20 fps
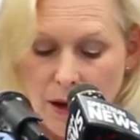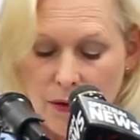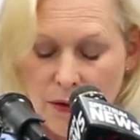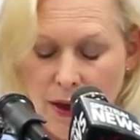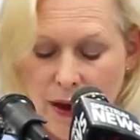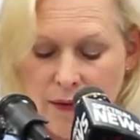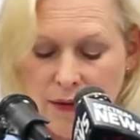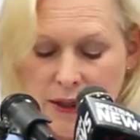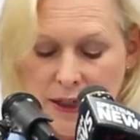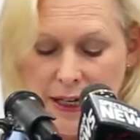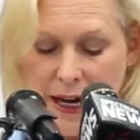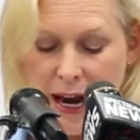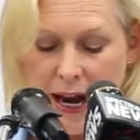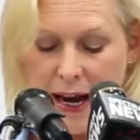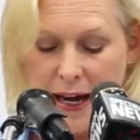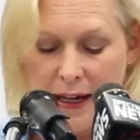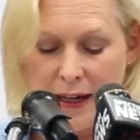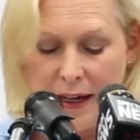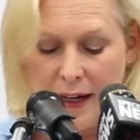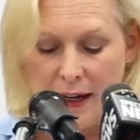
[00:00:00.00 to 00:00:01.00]
They've
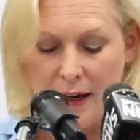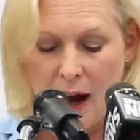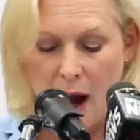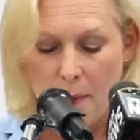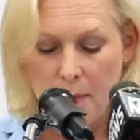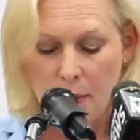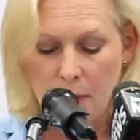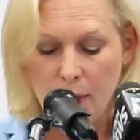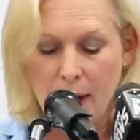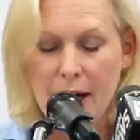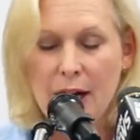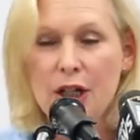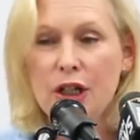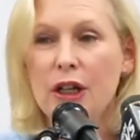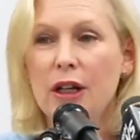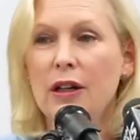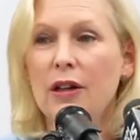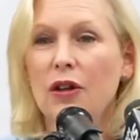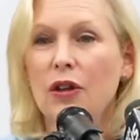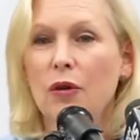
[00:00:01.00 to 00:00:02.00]
stayed in
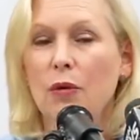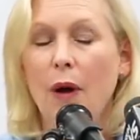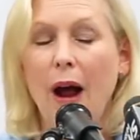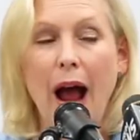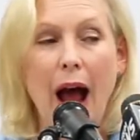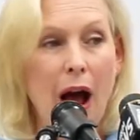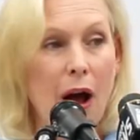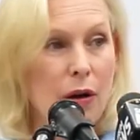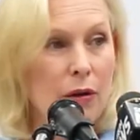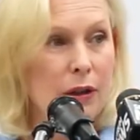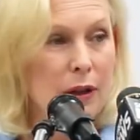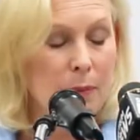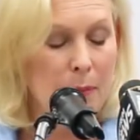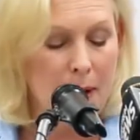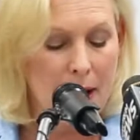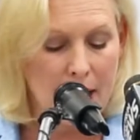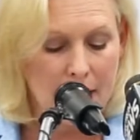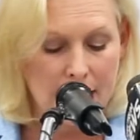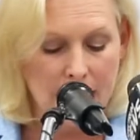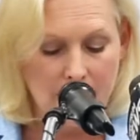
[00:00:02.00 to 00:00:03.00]
operation throughout the
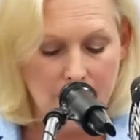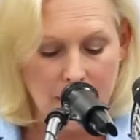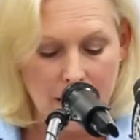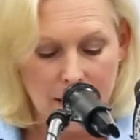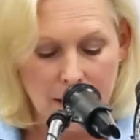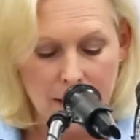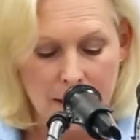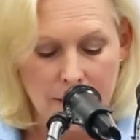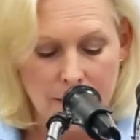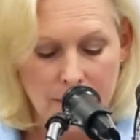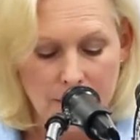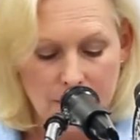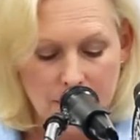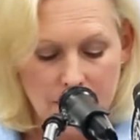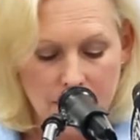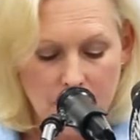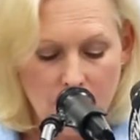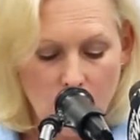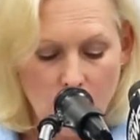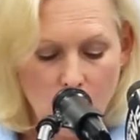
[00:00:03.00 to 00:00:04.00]
pandemic,
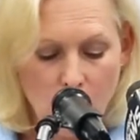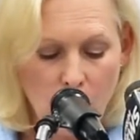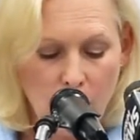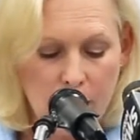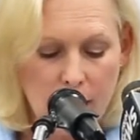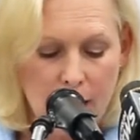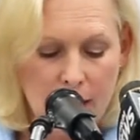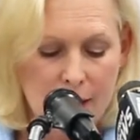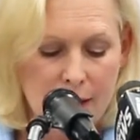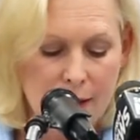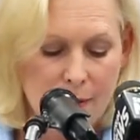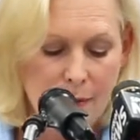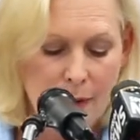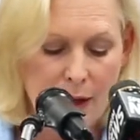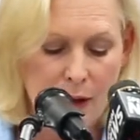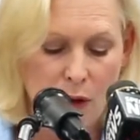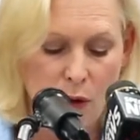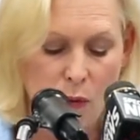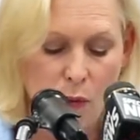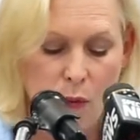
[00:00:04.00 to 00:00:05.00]
working to
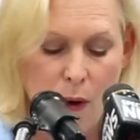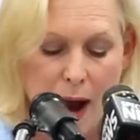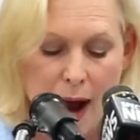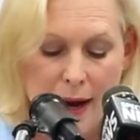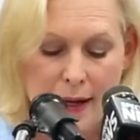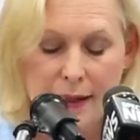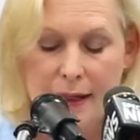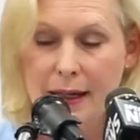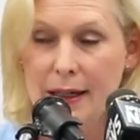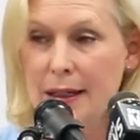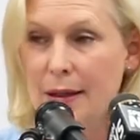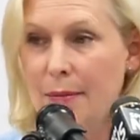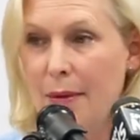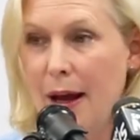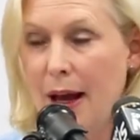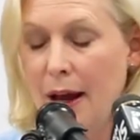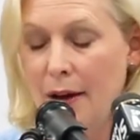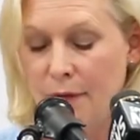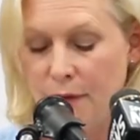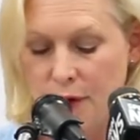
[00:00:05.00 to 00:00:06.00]
meet the rising
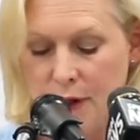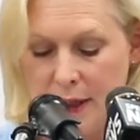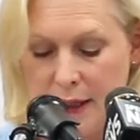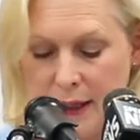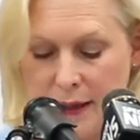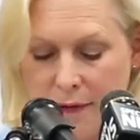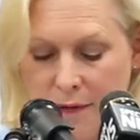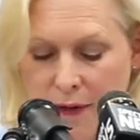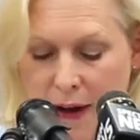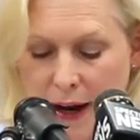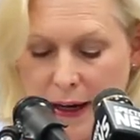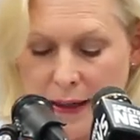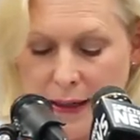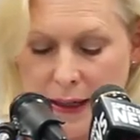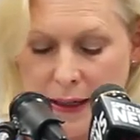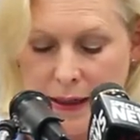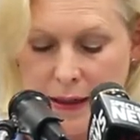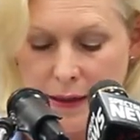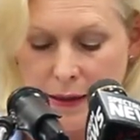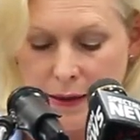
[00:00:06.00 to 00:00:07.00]
demand for
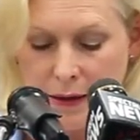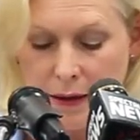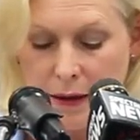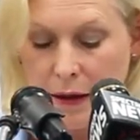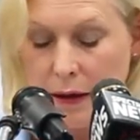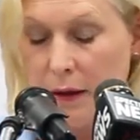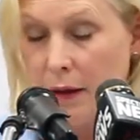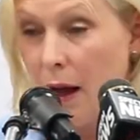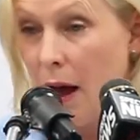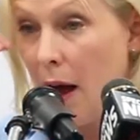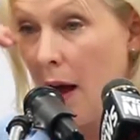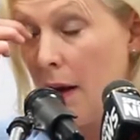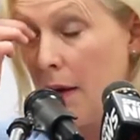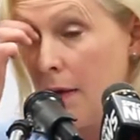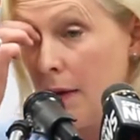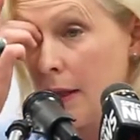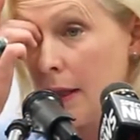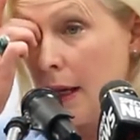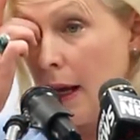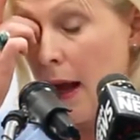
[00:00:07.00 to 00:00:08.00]
disinfectants,
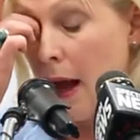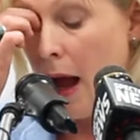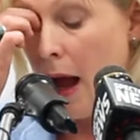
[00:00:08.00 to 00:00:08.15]
gloves,